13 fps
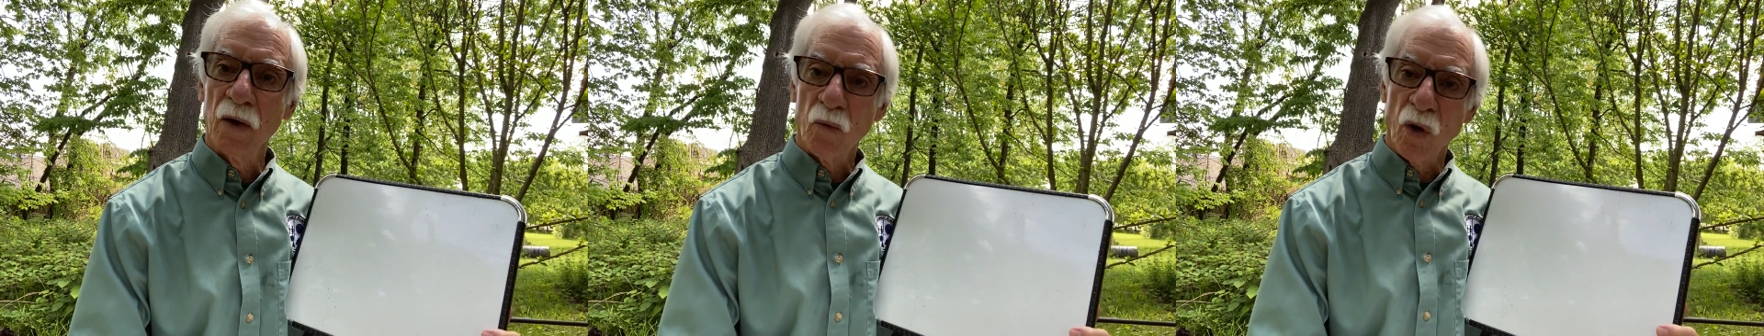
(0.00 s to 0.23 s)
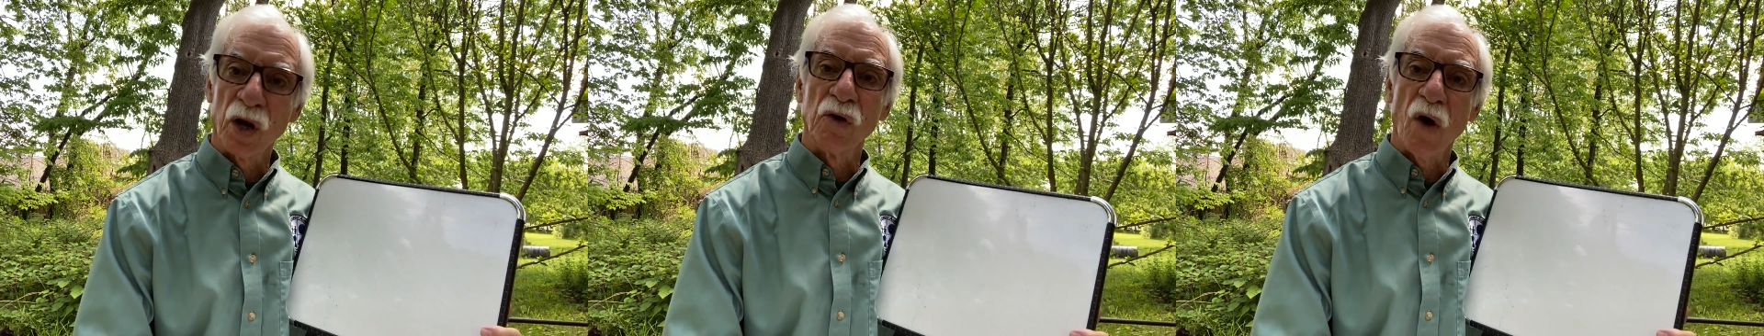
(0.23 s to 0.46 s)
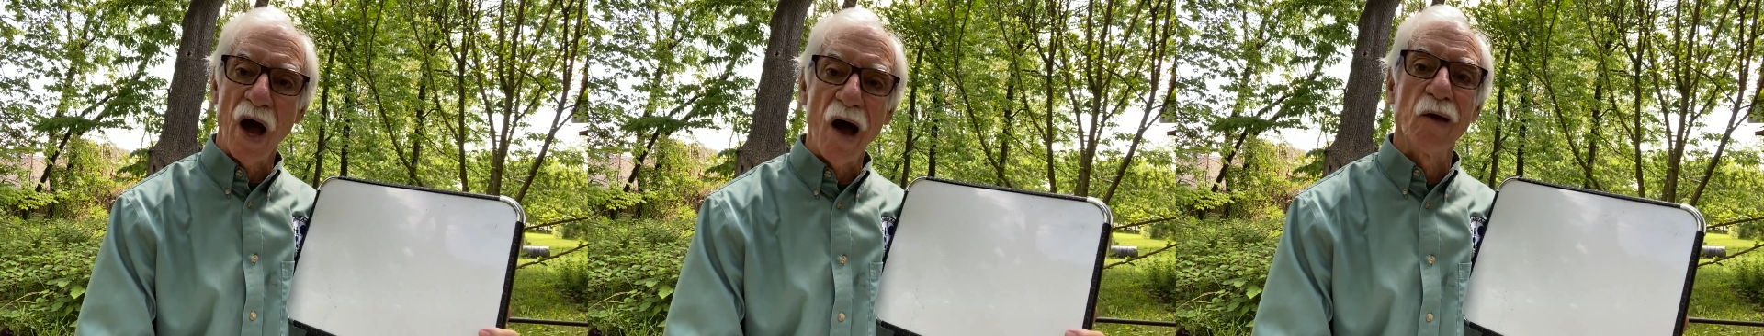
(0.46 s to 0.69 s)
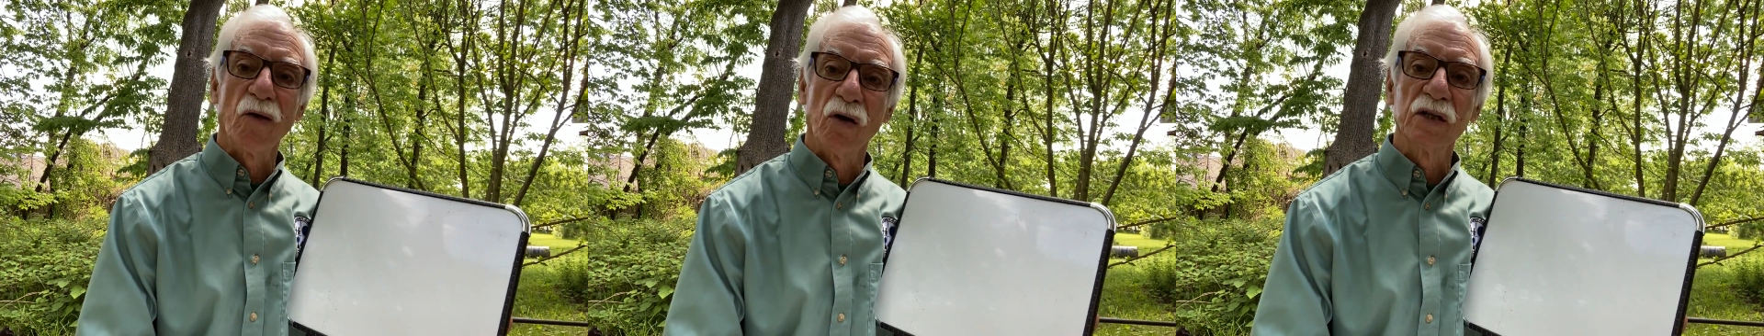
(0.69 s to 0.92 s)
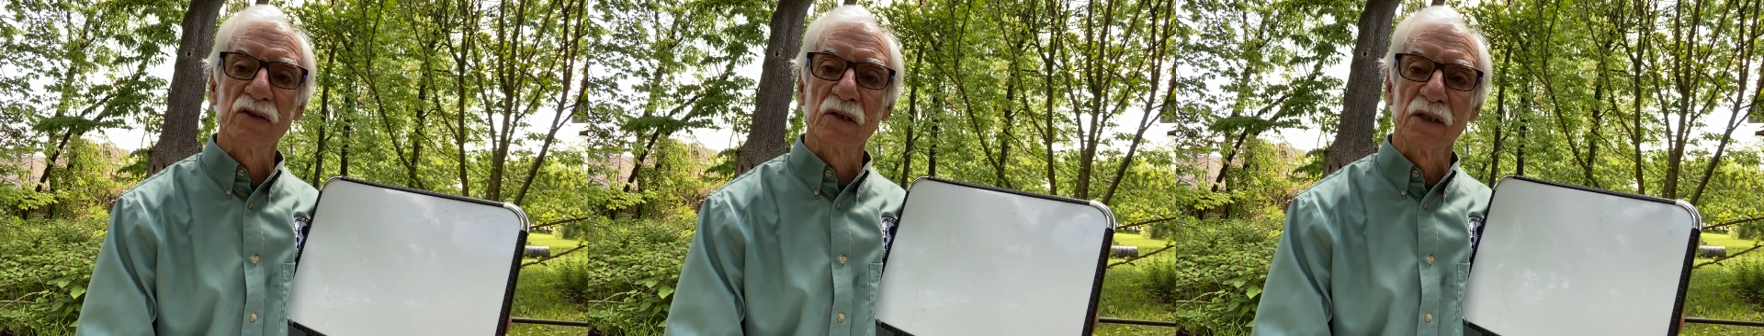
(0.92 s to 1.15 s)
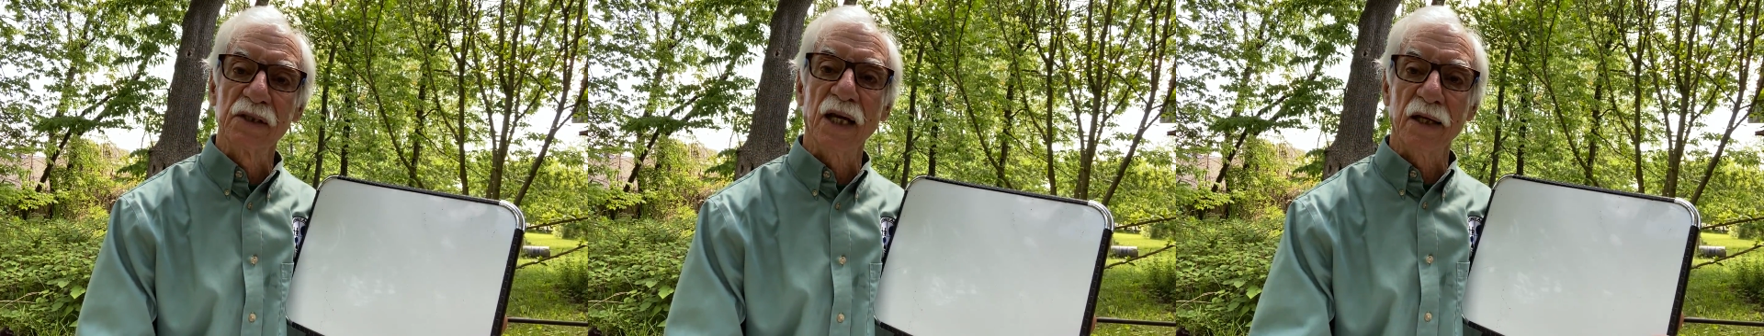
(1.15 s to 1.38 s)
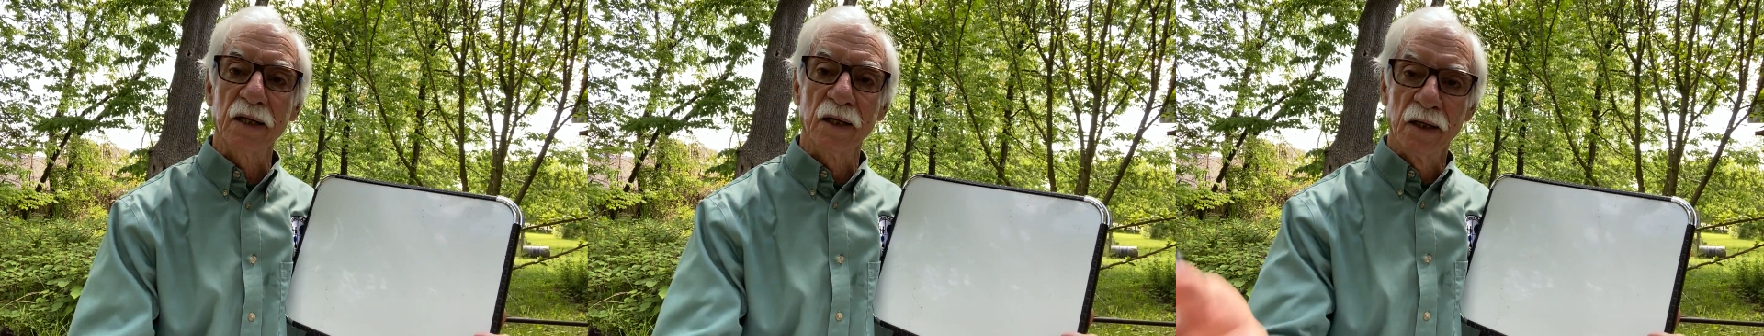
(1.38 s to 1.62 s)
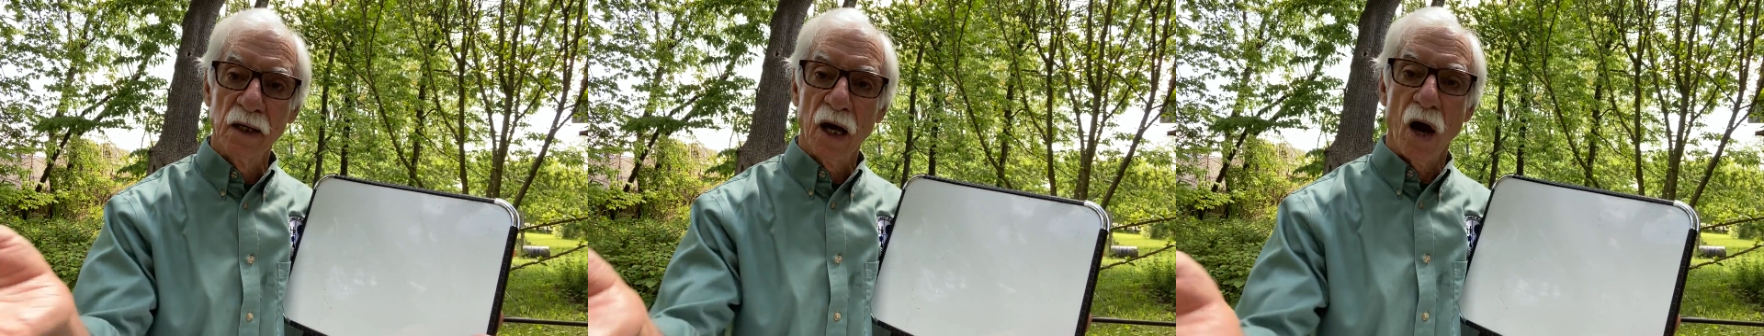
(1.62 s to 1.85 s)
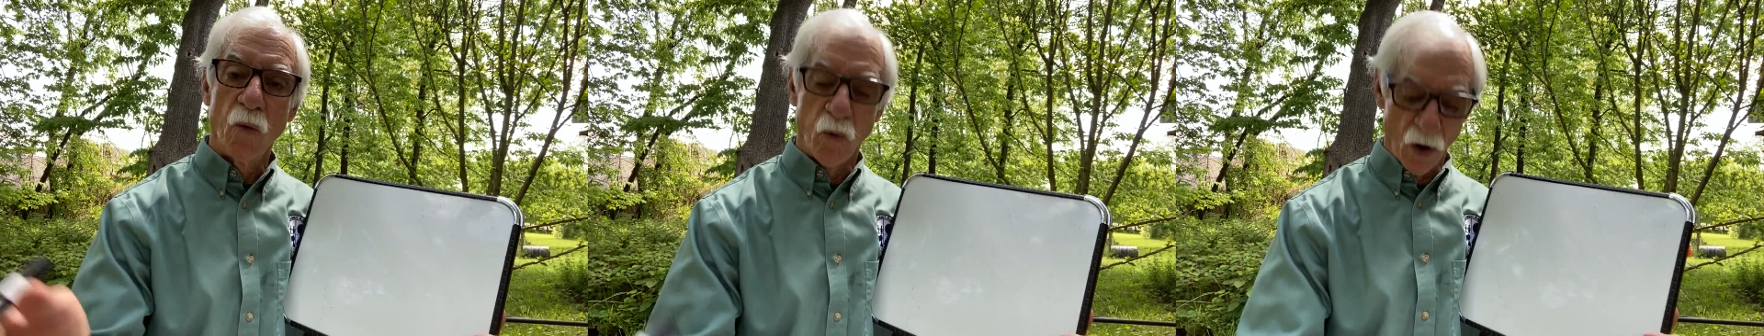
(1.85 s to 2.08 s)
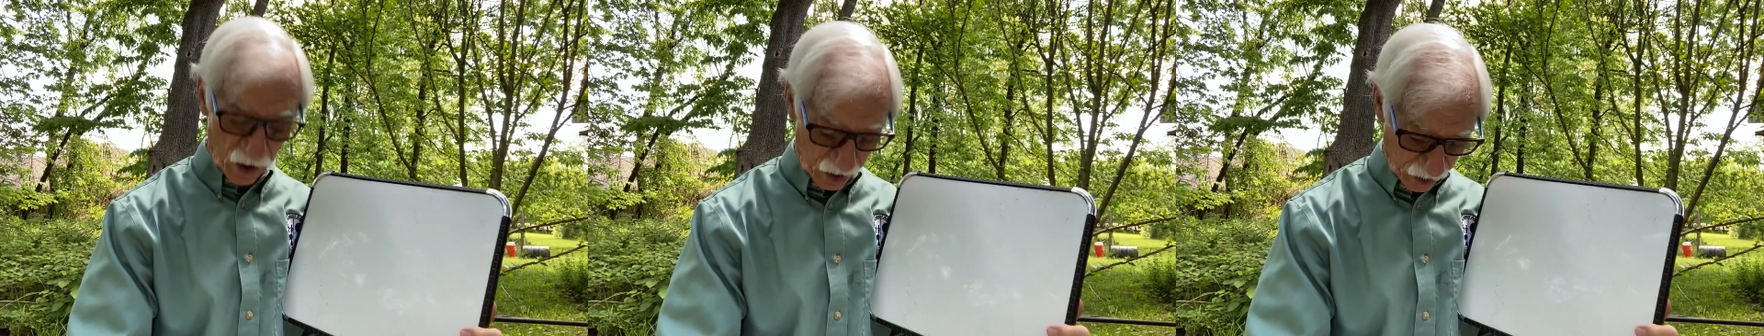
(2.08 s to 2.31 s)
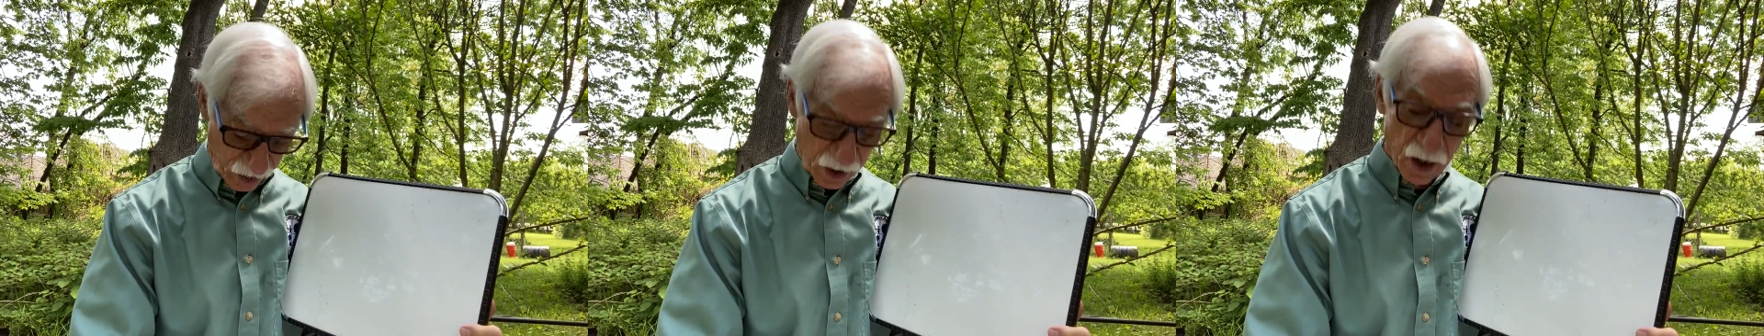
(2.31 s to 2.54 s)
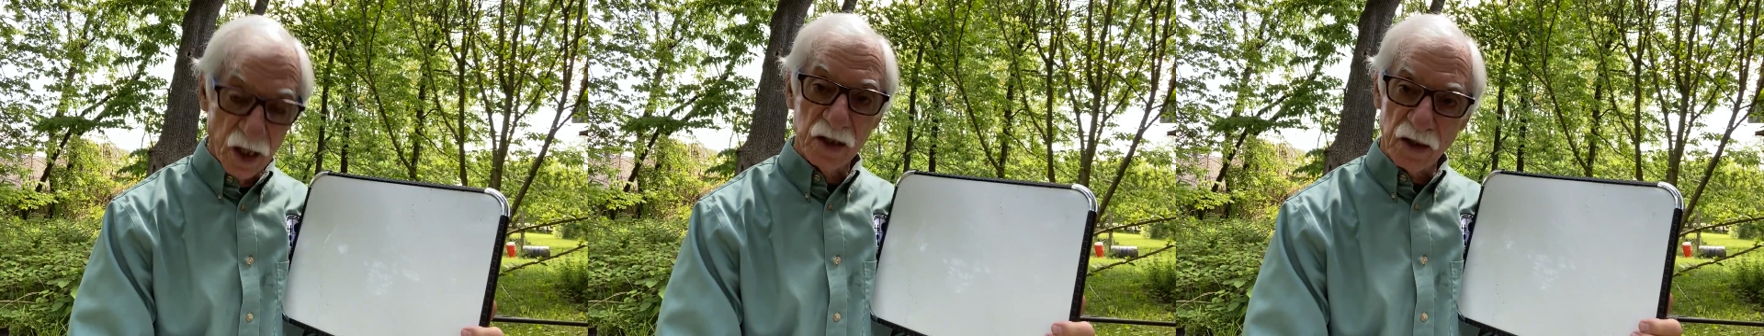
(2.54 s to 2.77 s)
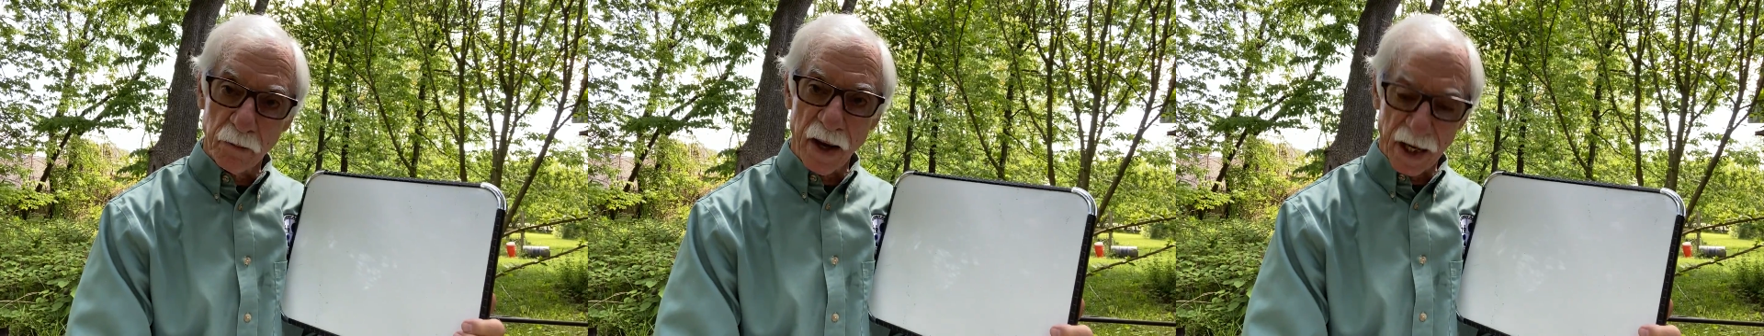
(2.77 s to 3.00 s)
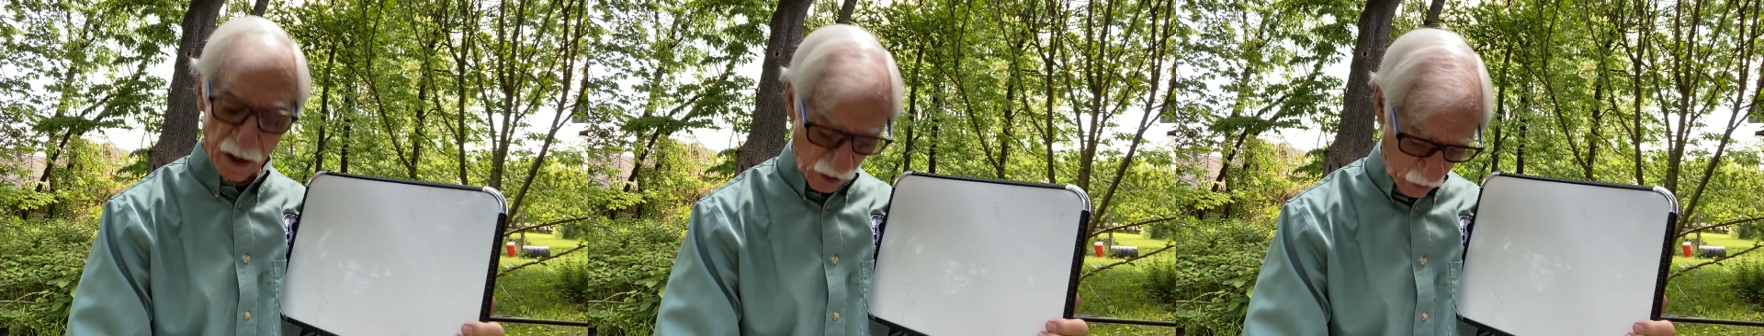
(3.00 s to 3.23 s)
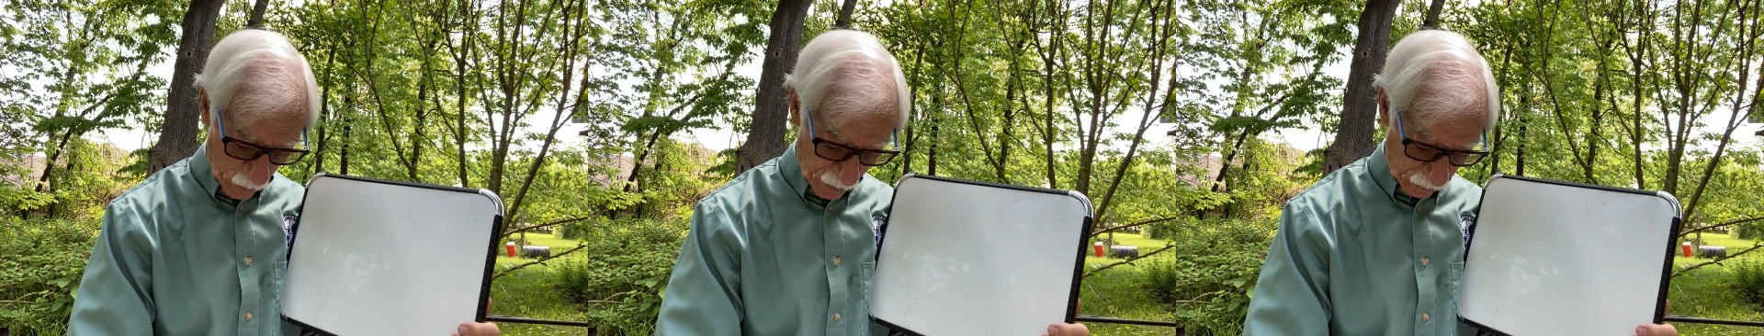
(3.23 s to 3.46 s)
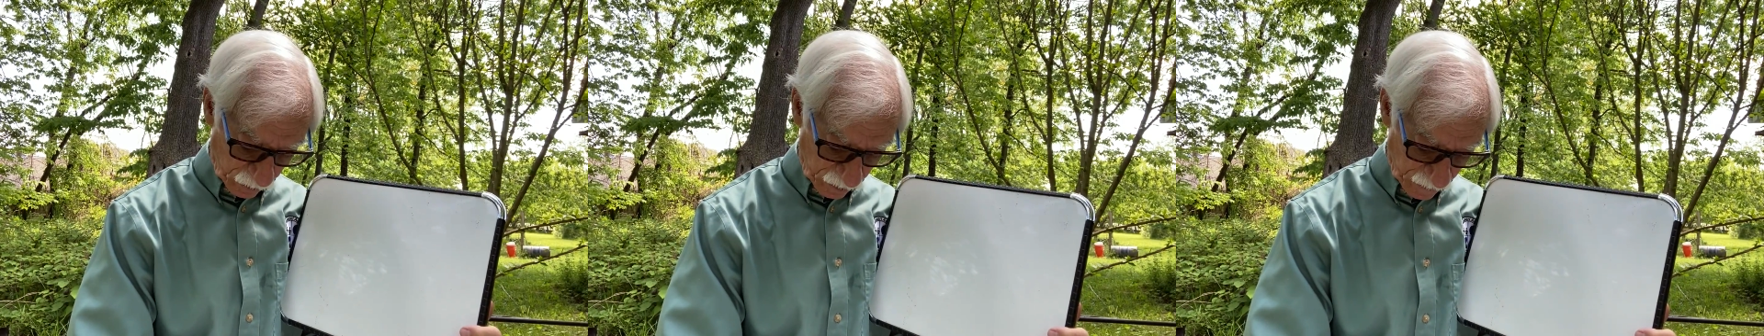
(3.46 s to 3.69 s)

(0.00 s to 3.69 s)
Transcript: Want to know how long it's going to take a worker to make a quilt?